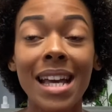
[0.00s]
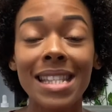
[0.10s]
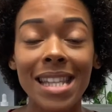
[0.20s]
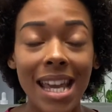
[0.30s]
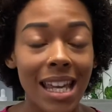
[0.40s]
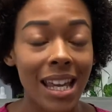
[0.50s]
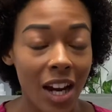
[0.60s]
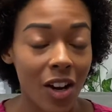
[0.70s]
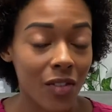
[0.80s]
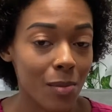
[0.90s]
taking
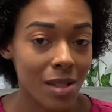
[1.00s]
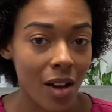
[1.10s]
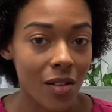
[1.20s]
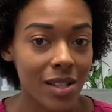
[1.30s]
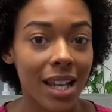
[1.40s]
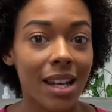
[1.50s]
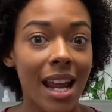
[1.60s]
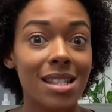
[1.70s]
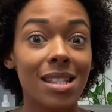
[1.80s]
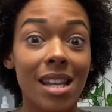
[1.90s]
care of themselves, and
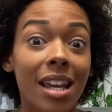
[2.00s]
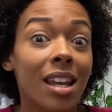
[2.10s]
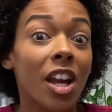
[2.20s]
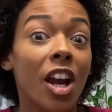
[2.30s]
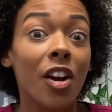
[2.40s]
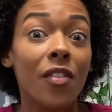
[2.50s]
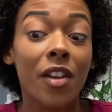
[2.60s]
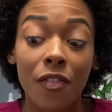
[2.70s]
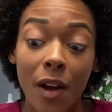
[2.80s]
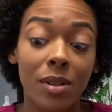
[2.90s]
that's taking care of
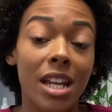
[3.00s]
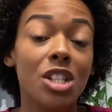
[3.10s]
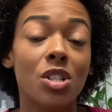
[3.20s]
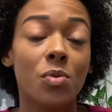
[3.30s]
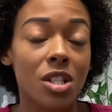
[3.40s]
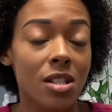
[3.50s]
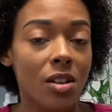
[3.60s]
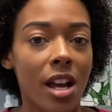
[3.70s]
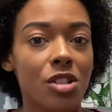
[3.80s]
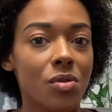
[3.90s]
their foundation, which is their
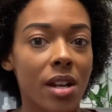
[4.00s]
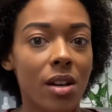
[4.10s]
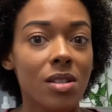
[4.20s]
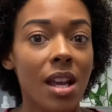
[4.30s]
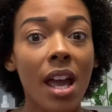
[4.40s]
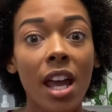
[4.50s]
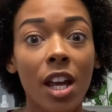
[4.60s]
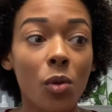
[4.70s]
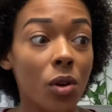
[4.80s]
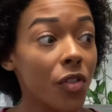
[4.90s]
natural nails,
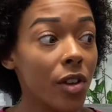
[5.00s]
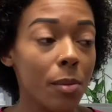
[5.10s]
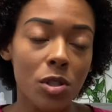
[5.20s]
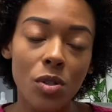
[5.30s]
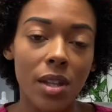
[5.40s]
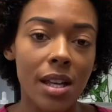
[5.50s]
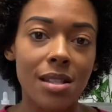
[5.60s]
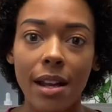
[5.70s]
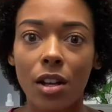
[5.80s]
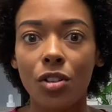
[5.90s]
in order for them to do things
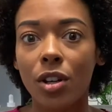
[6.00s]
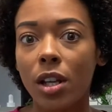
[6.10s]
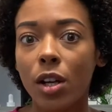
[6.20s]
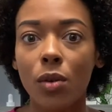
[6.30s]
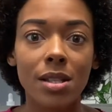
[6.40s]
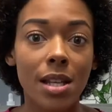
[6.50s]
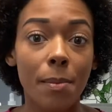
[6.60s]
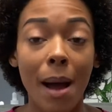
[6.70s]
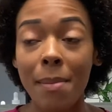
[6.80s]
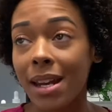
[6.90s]
like acrylic or dip.
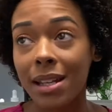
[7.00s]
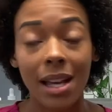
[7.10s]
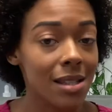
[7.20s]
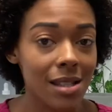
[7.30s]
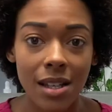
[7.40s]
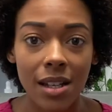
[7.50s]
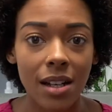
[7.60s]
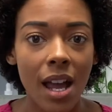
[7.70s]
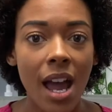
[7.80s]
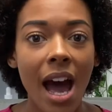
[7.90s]
I'm not against
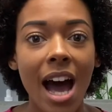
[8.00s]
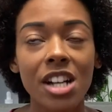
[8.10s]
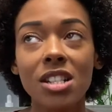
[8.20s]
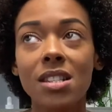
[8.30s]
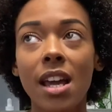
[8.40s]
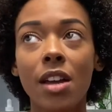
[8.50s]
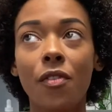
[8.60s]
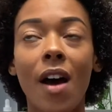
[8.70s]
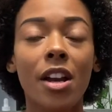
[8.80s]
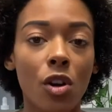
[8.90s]
it. I just say
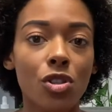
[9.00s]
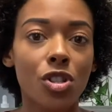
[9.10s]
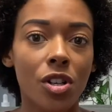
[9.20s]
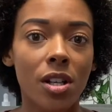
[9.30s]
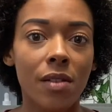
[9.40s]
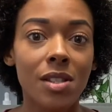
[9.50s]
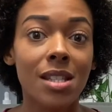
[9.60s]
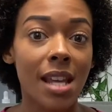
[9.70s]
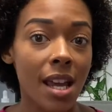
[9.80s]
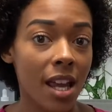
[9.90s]
find an alternative to
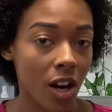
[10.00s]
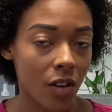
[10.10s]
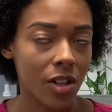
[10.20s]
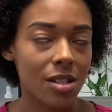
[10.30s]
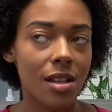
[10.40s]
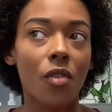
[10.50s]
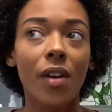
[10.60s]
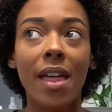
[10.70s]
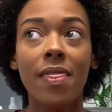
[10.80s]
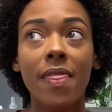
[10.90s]
take care of yourself
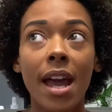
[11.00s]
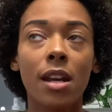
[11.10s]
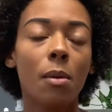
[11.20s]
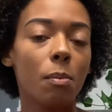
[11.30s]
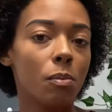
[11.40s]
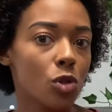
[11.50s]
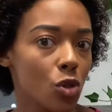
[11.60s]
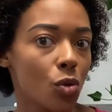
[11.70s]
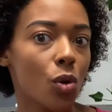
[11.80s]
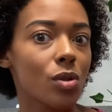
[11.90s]
and then
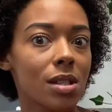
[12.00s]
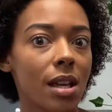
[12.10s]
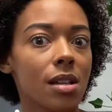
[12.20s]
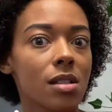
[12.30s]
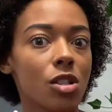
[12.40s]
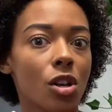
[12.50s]
do those things,